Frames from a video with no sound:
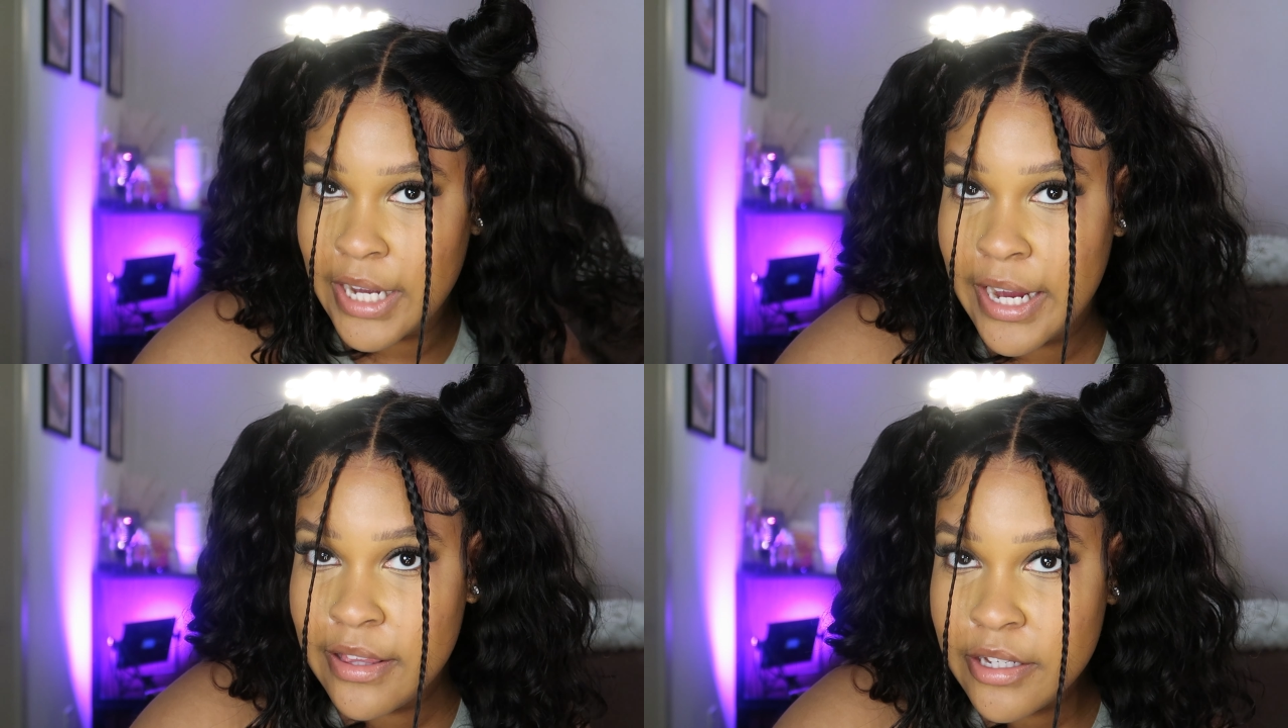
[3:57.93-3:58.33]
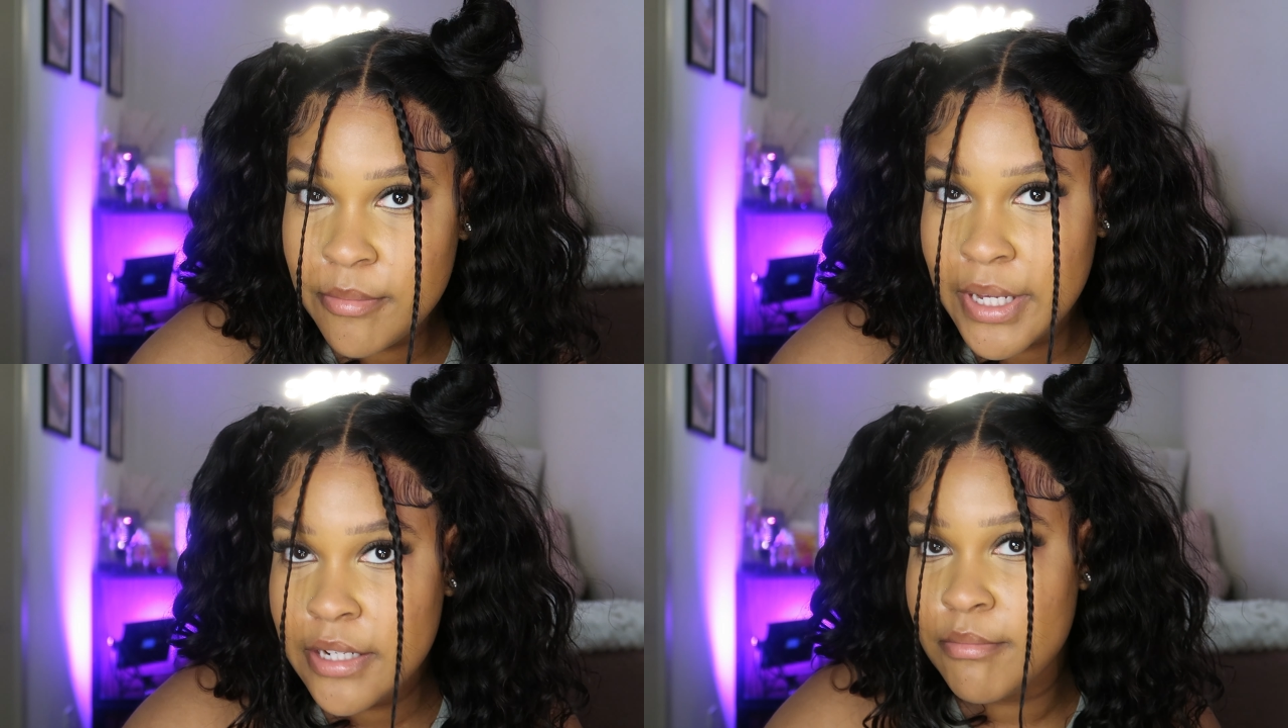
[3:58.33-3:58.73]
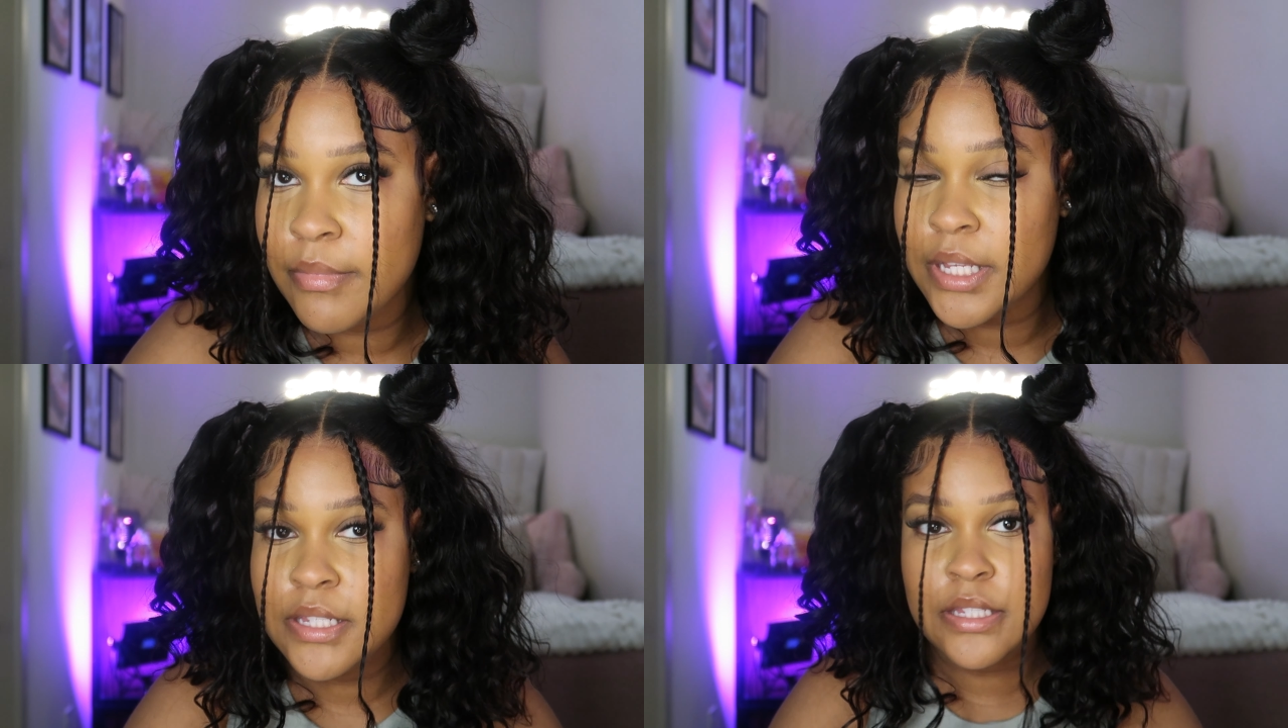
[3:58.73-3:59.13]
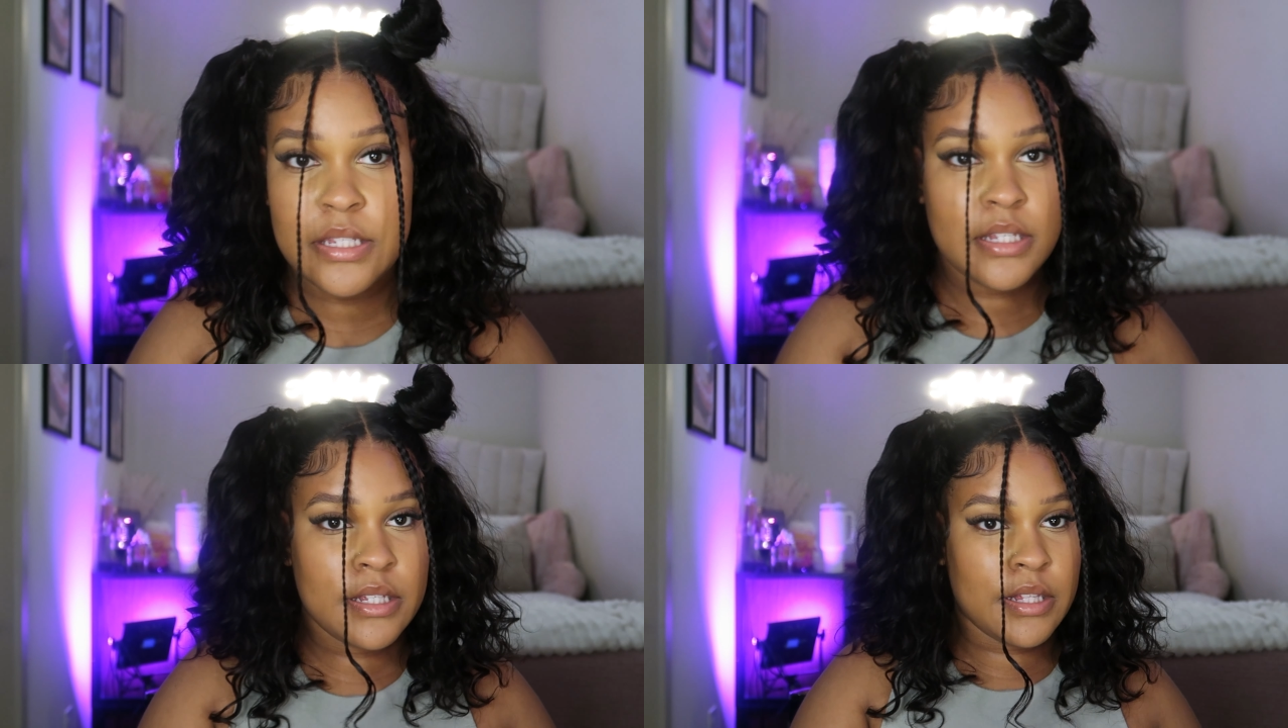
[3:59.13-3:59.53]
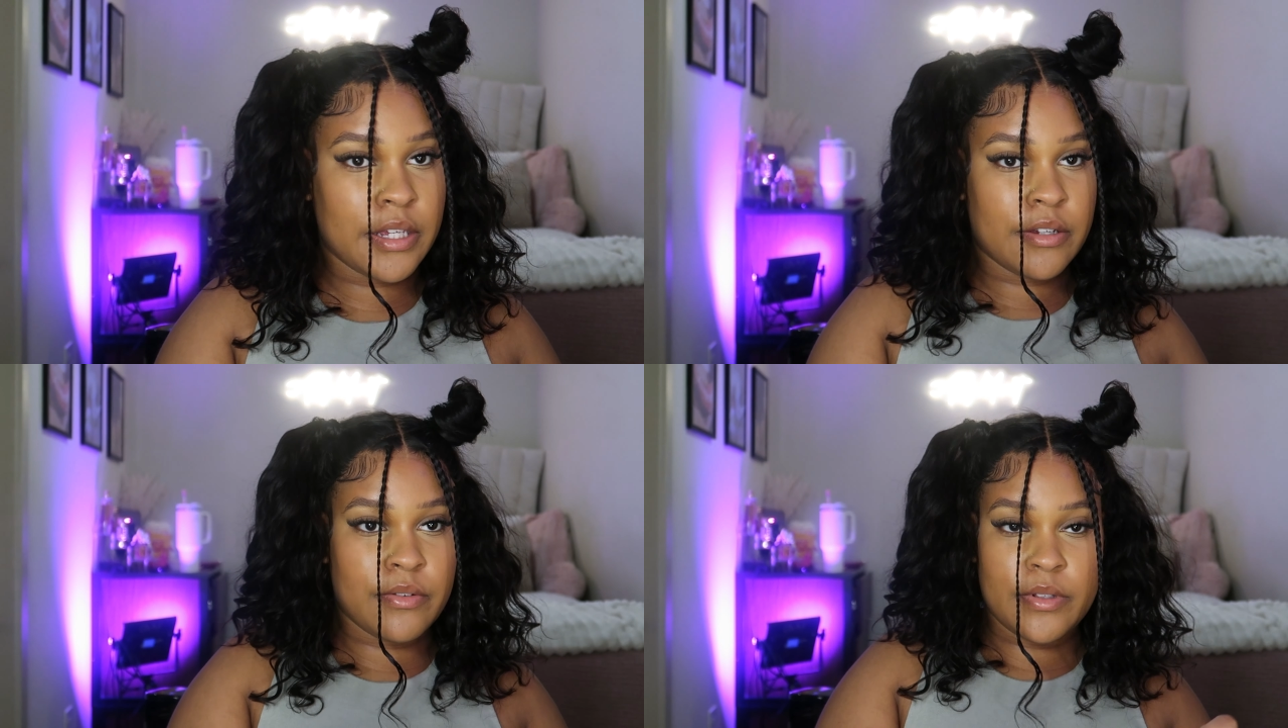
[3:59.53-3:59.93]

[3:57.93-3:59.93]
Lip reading: I like mine messy, like it